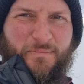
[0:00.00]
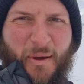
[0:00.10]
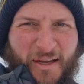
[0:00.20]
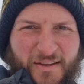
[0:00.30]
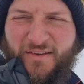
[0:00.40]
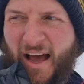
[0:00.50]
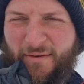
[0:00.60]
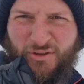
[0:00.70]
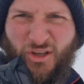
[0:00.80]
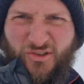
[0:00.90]
speeds, high
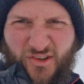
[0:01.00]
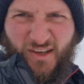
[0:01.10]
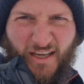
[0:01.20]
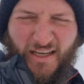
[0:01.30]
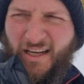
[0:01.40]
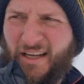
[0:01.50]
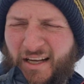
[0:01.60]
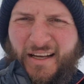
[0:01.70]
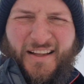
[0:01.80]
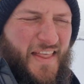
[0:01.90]
velocity,
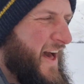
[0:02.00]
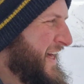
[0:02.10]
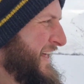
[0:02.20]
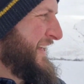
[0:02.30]
that